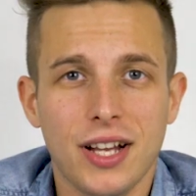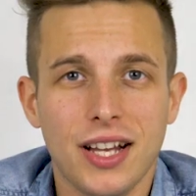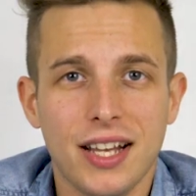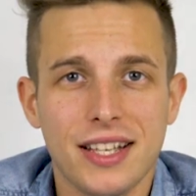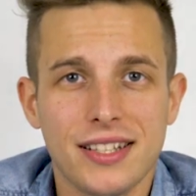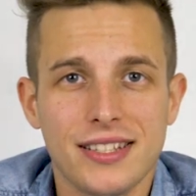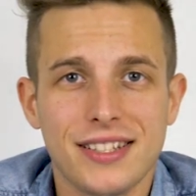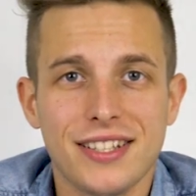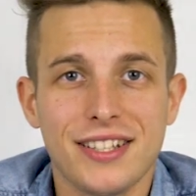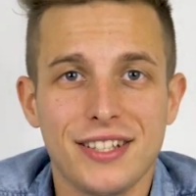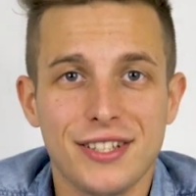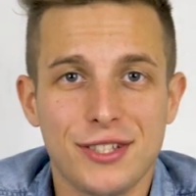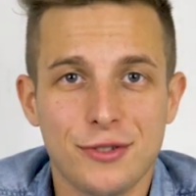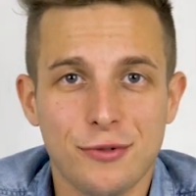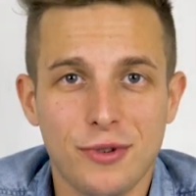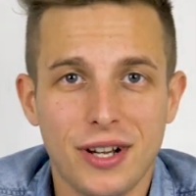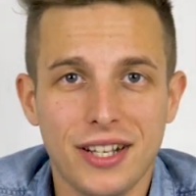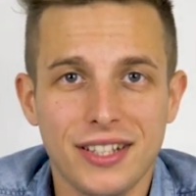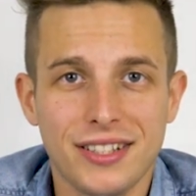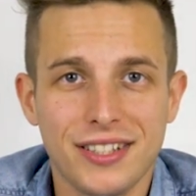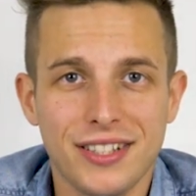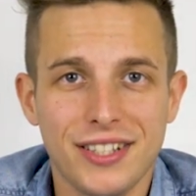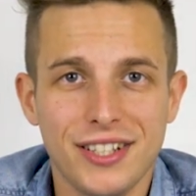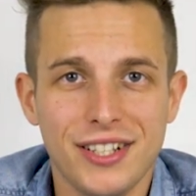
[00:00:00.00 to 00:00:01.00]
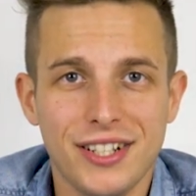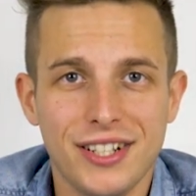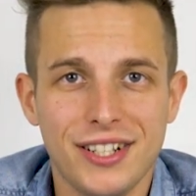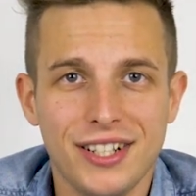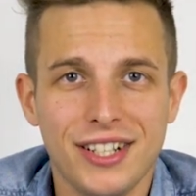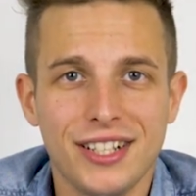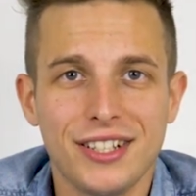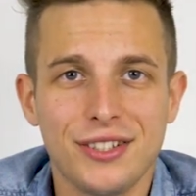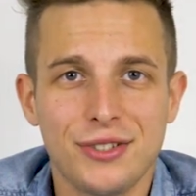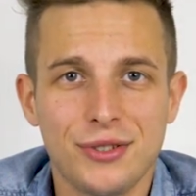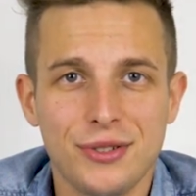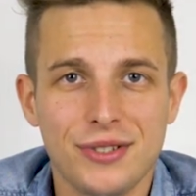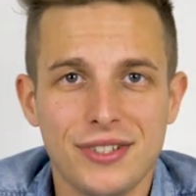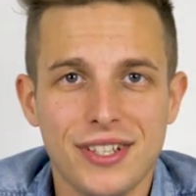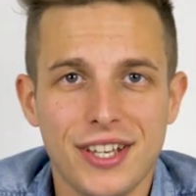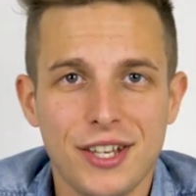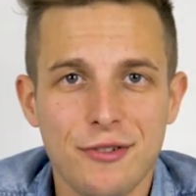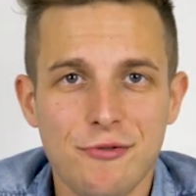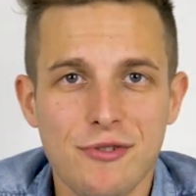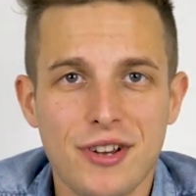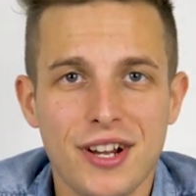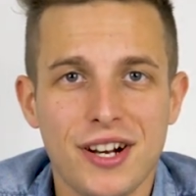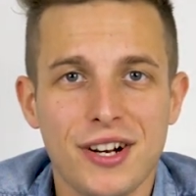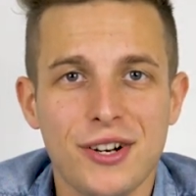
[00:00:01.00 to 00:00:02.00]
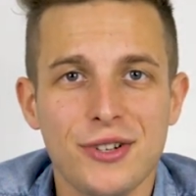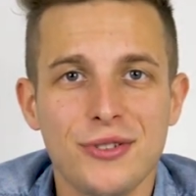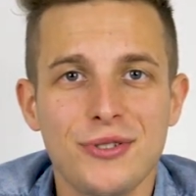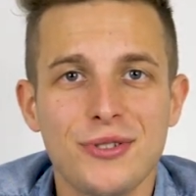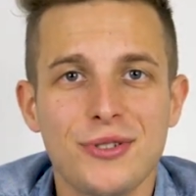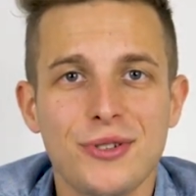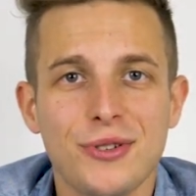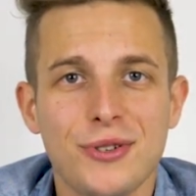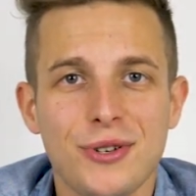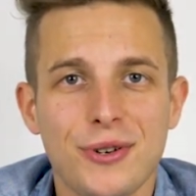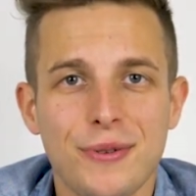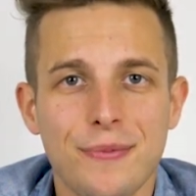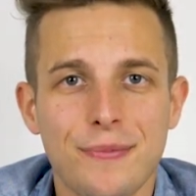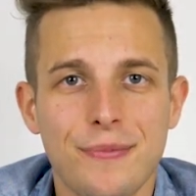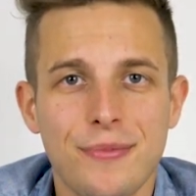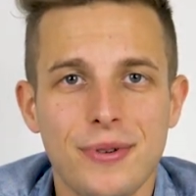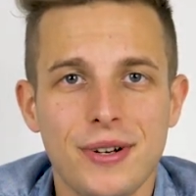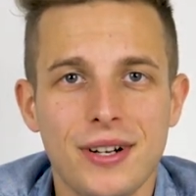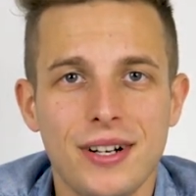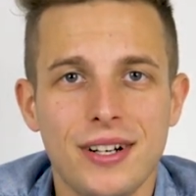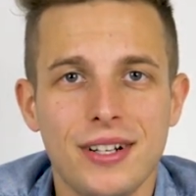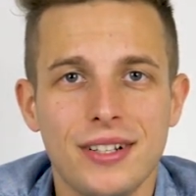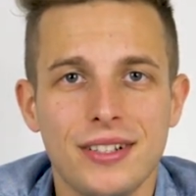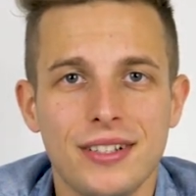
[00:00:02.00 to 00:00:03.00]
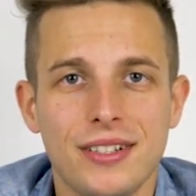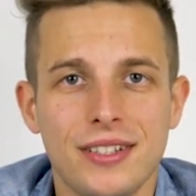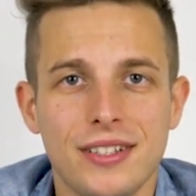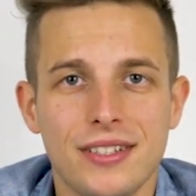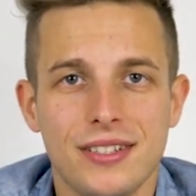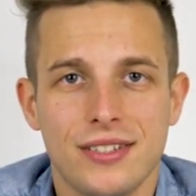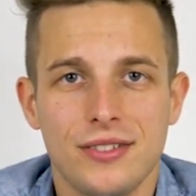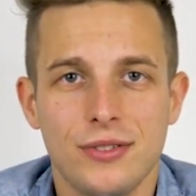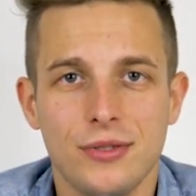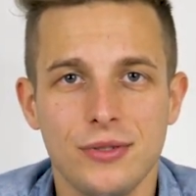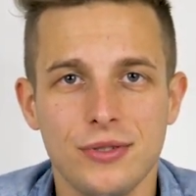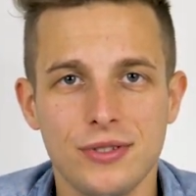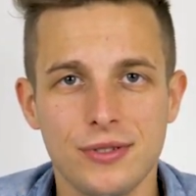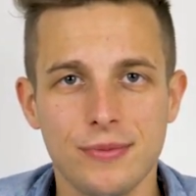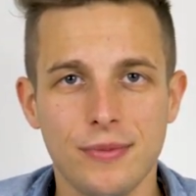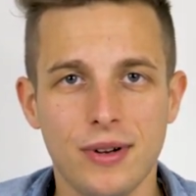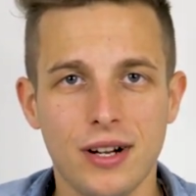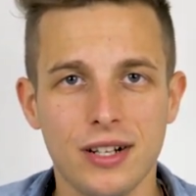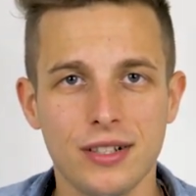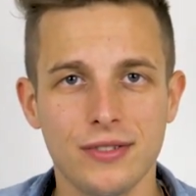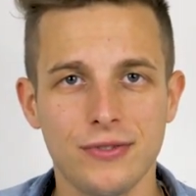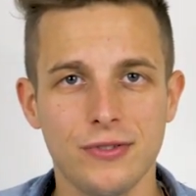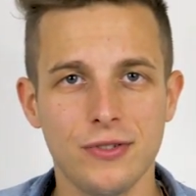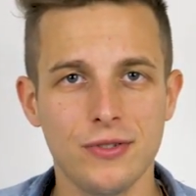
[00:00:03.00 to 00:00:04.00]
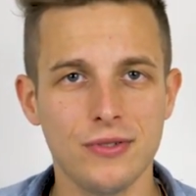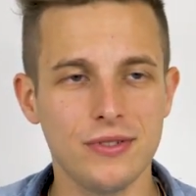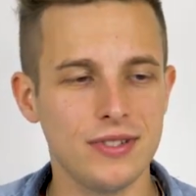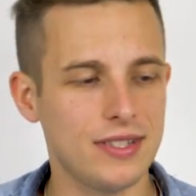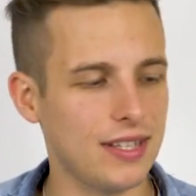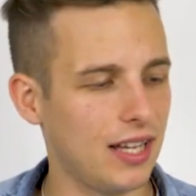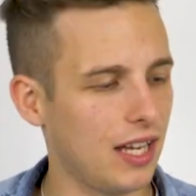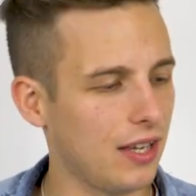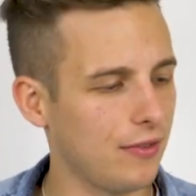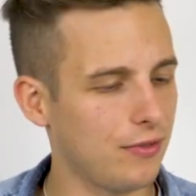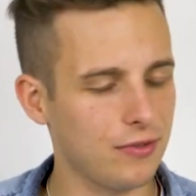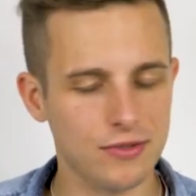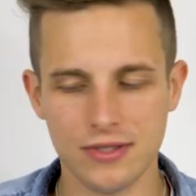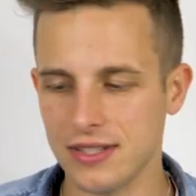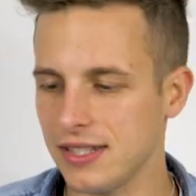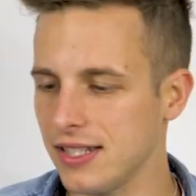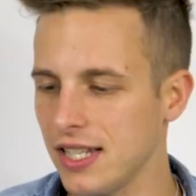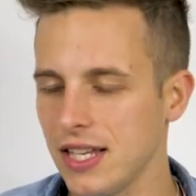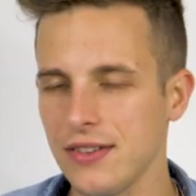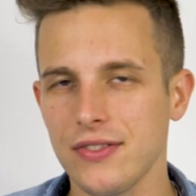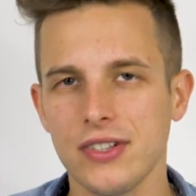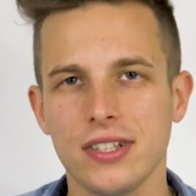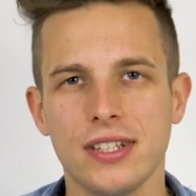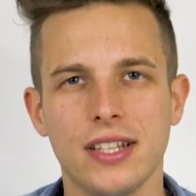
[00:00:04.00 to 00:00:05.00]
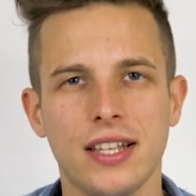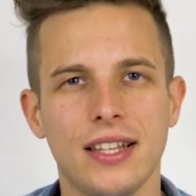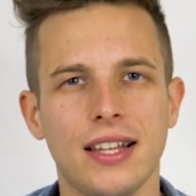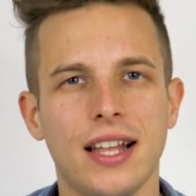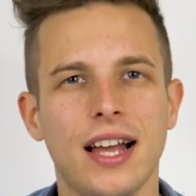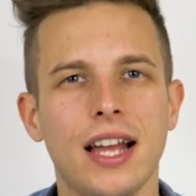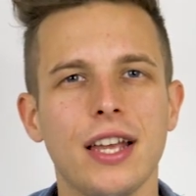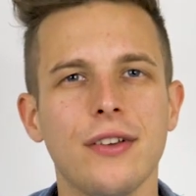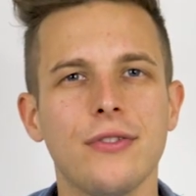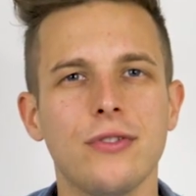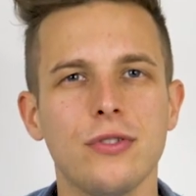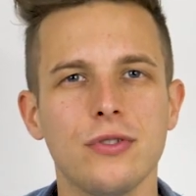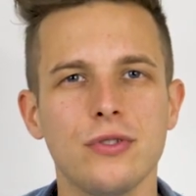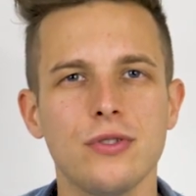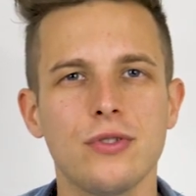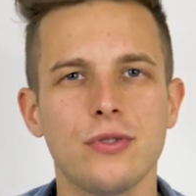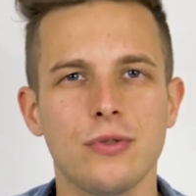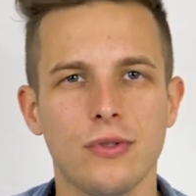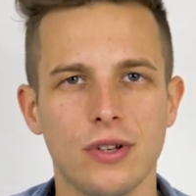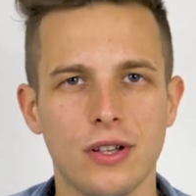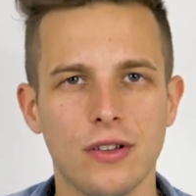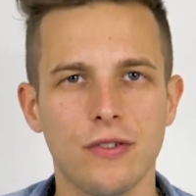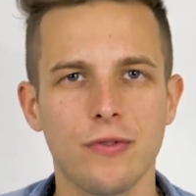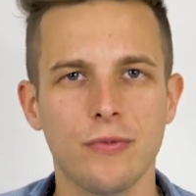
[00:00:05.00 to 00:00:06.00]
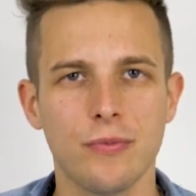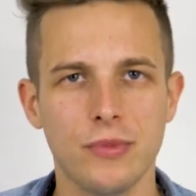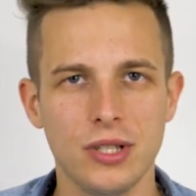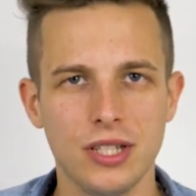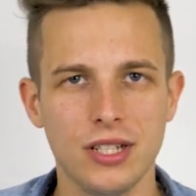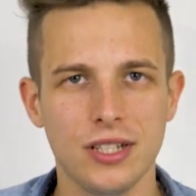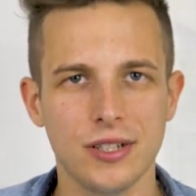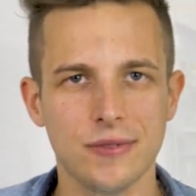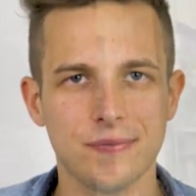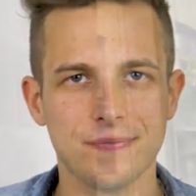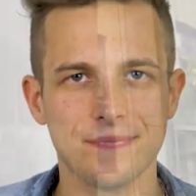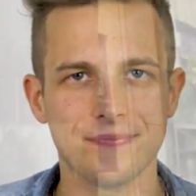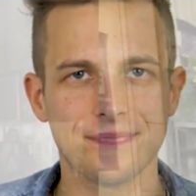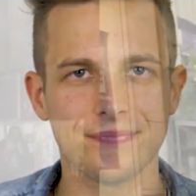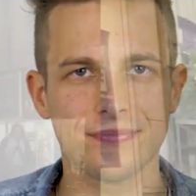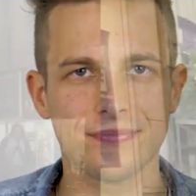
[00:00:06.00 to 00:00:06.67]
guys, it's White here, and today we are going to compare these two smartphones, iPhone 7 and iPhone 12 mini.